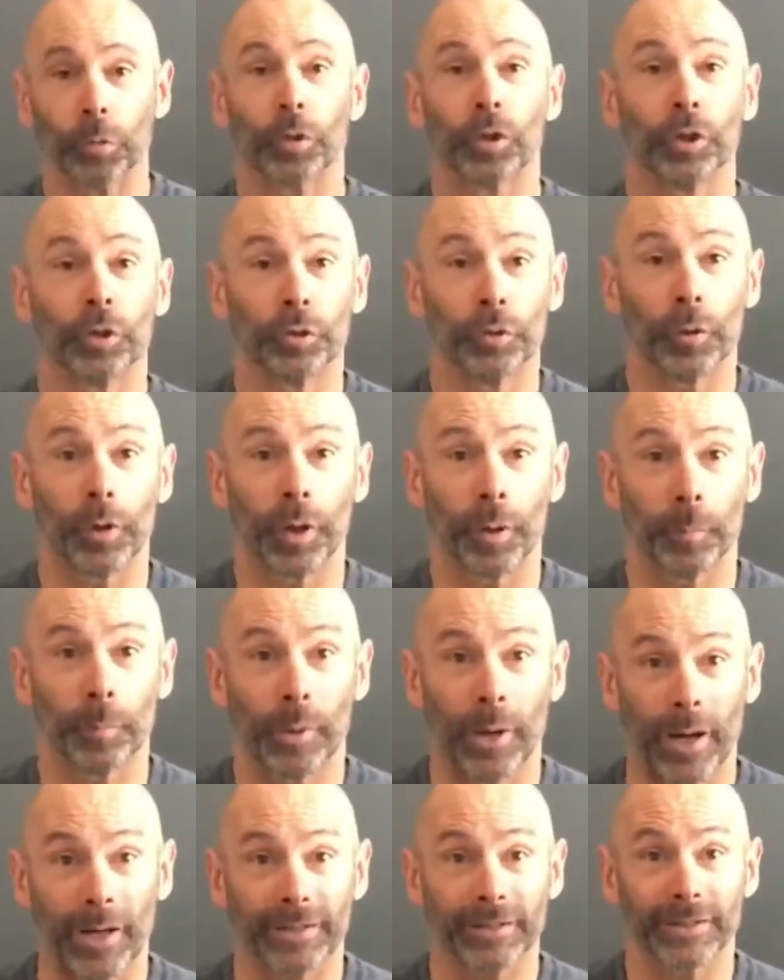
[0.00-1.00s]
Gonna do an
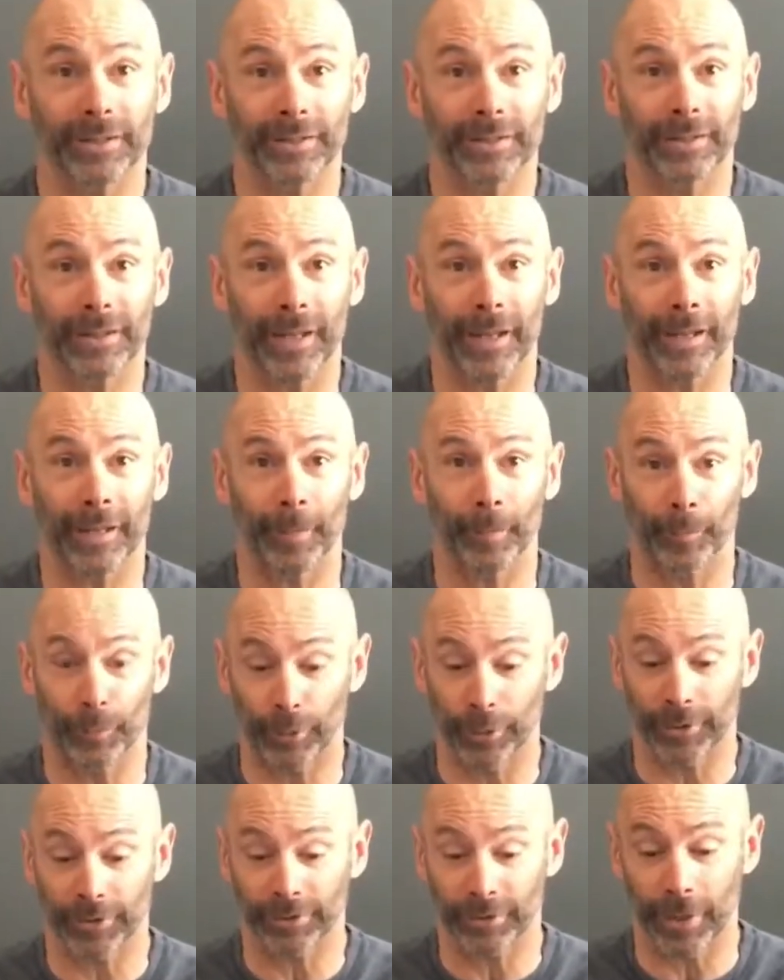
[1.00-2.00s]
unboxing today. I'm
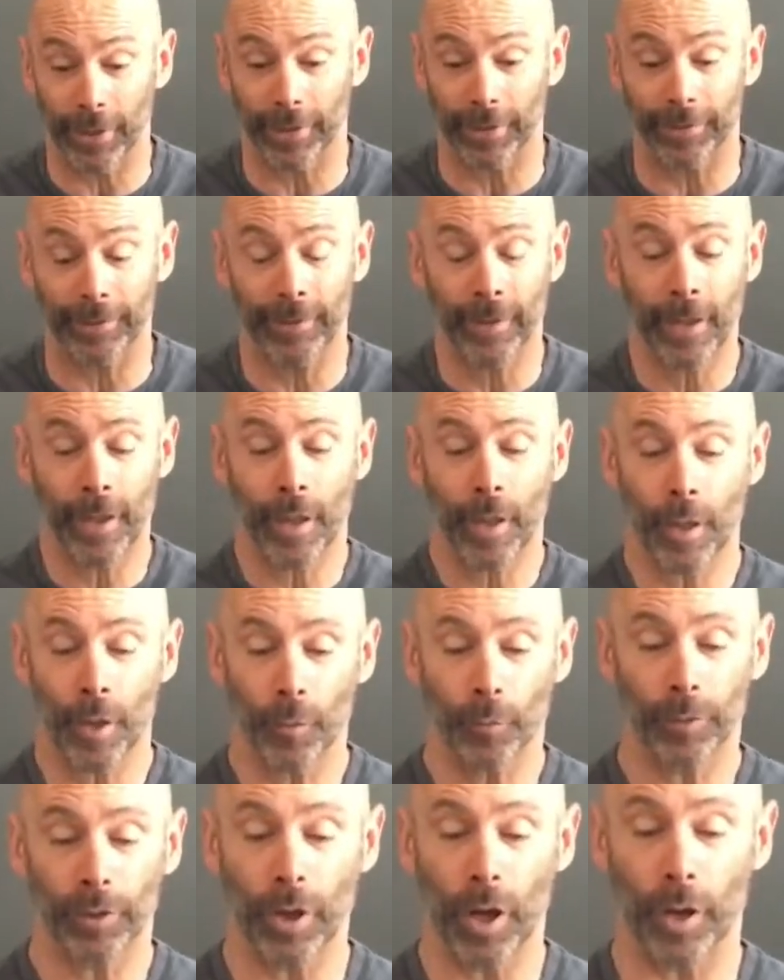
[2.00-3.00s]
pretty excited.
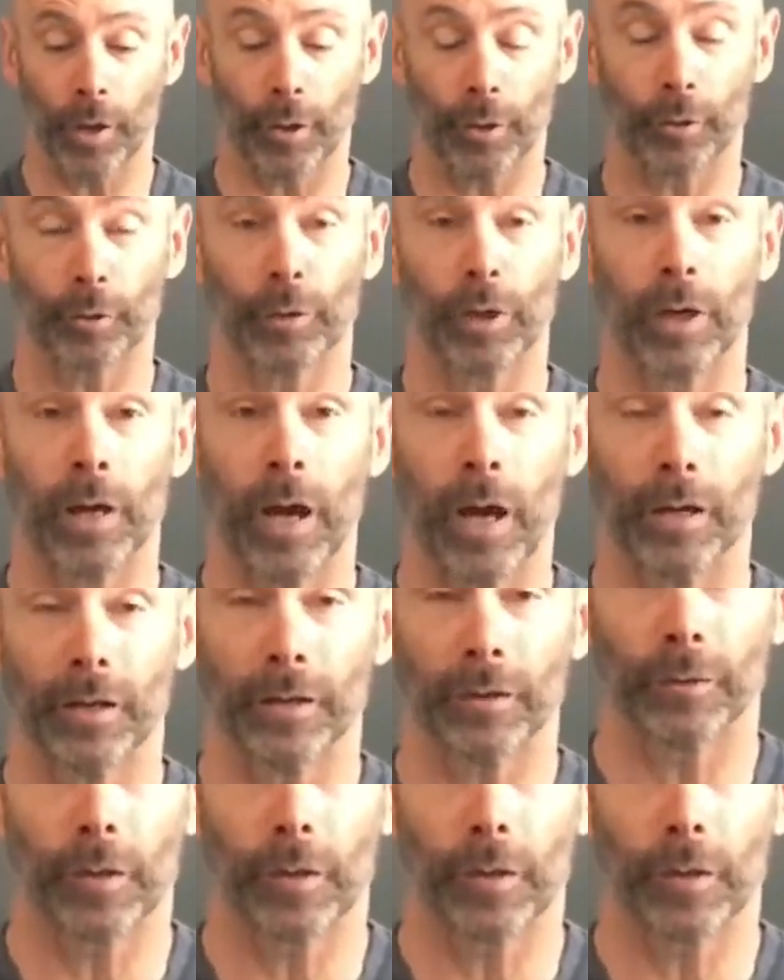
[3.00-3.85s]
We got our, uh,